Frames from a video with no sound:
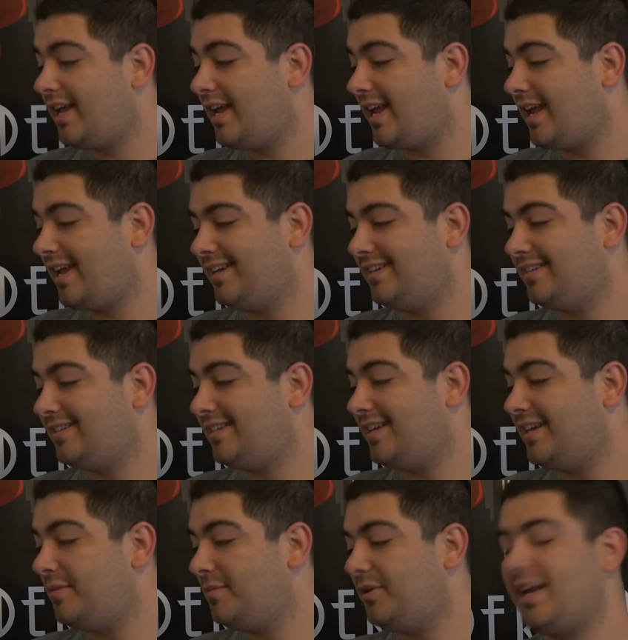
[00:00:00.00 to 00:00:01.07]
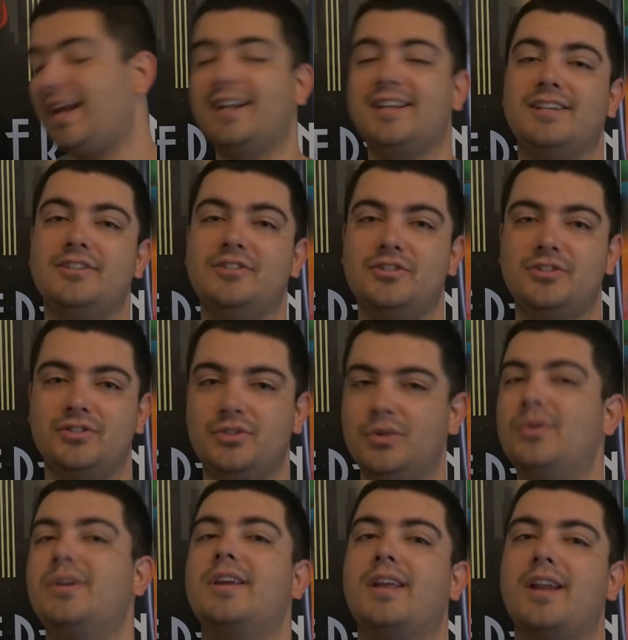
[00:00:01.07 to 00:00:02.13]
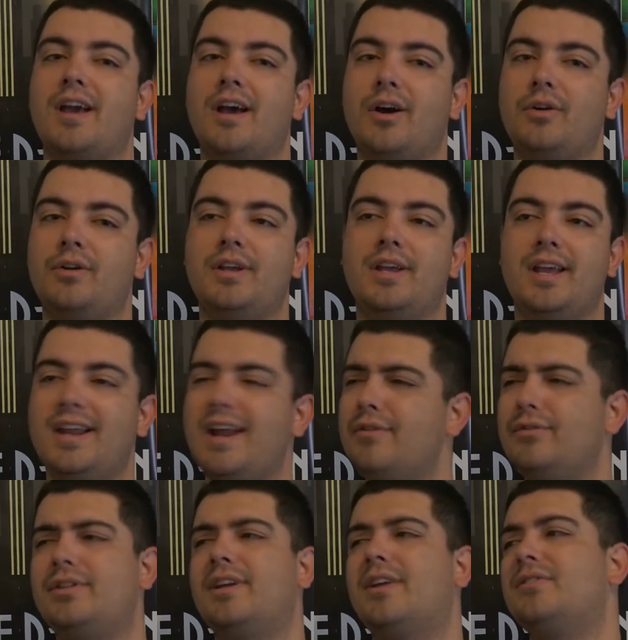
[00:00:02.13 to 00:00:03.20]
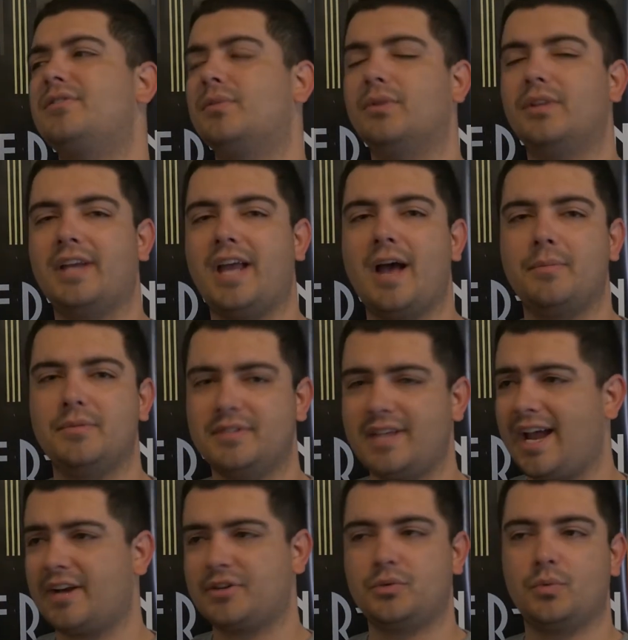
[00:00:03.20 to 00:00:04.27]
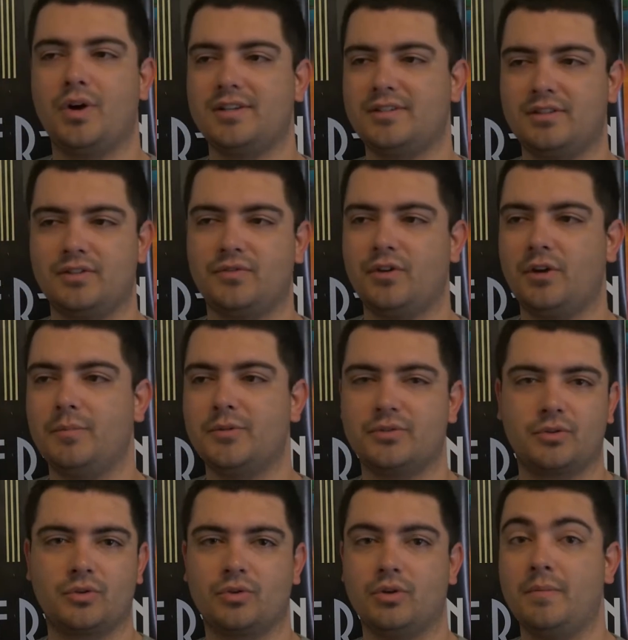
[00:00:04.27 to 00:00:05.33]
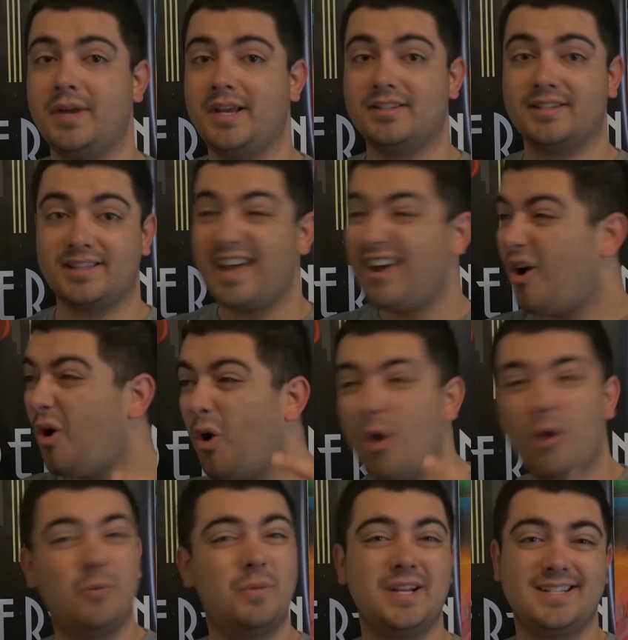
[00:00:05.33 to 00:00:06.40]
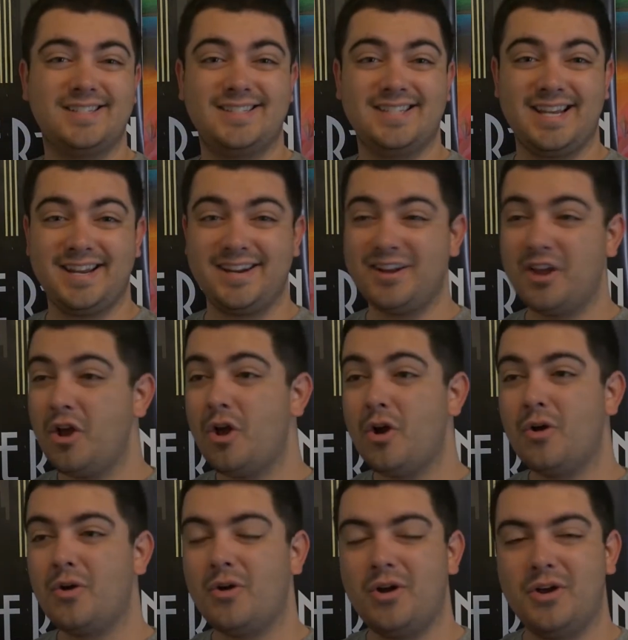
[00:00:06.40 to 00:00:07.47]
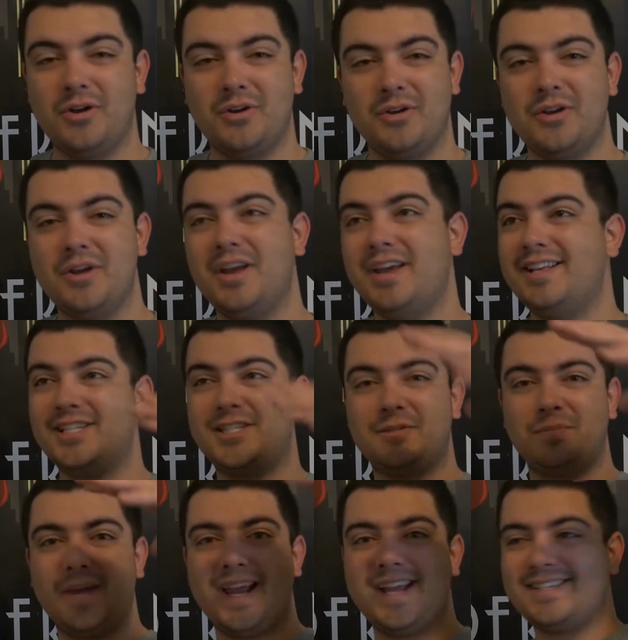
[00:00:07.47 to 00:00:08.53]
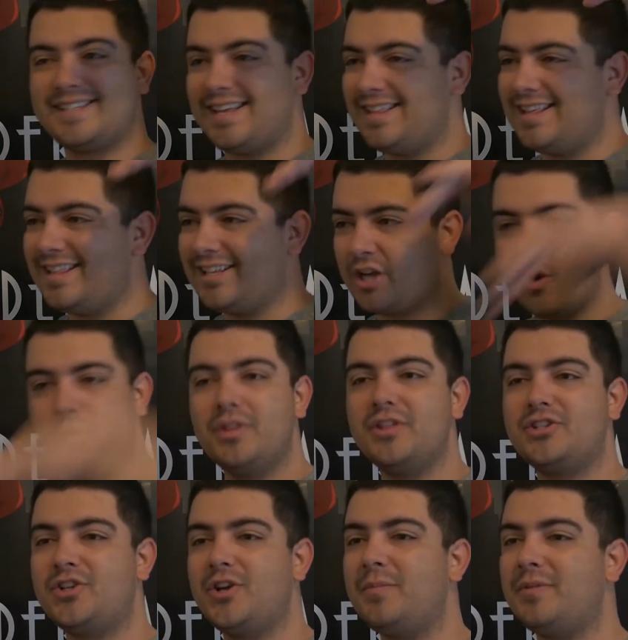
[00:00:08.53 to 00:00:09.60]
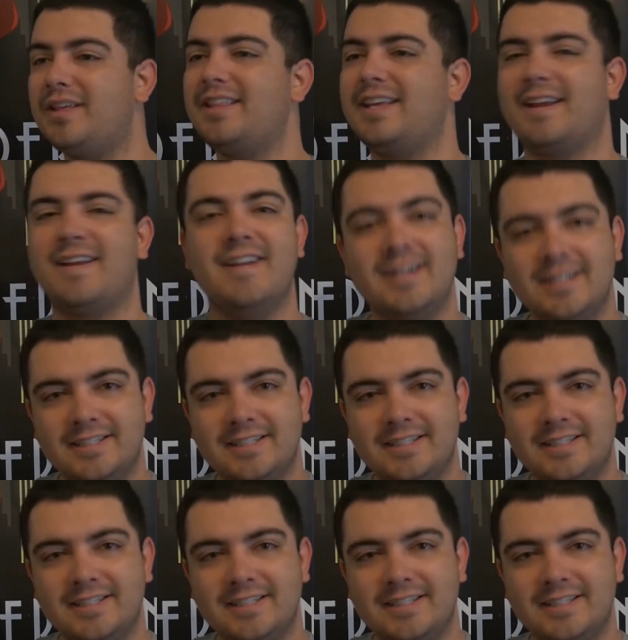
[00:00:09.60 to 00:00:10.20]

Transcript: and him and Anakin just duking it out, and everything else that really happens action-wise in this film is amazing. That whole opening scene in space, and then they go in the ship, and then they...